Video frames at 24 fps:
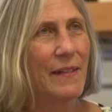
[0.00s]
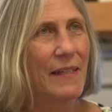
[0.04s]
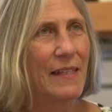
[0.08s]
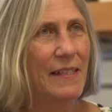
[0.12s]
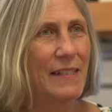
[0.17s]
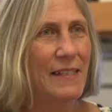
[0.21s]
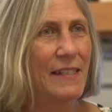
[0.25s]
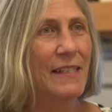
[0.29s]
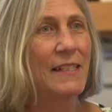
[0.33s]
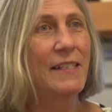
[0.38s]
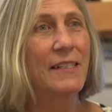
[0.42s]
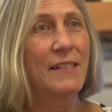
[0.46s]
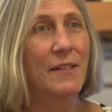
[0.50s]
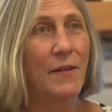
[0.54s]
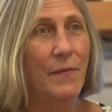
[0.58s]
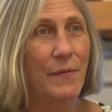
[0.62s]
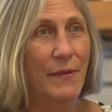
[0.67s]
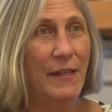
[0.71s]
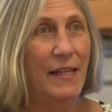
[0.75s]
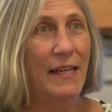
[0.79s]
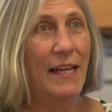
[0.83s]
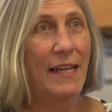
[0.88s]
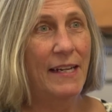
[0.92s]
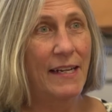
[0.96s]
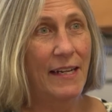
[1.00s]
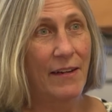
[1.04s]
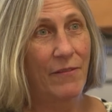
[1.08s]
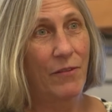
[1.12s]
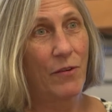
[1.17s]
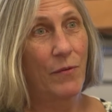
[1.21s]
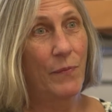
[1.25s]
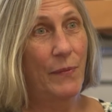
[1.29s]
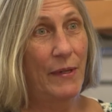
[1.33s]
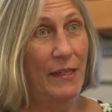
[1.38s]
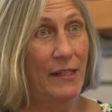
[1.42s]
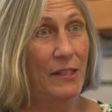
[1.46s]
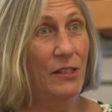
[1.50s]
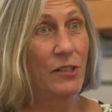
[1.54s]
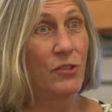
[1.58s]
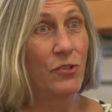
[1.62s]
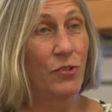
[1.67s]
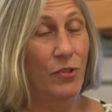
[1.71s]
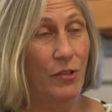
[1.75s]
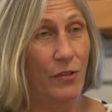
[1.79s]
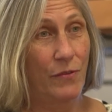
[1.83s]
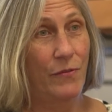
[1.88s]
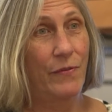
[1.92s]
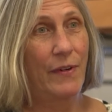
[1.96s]
a, a system that had never been
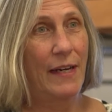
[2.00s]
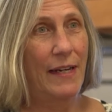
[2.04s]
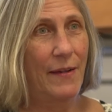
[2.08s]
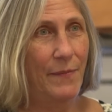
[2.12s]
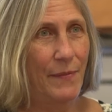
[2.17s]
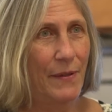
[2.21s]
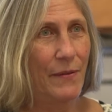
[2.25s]
certified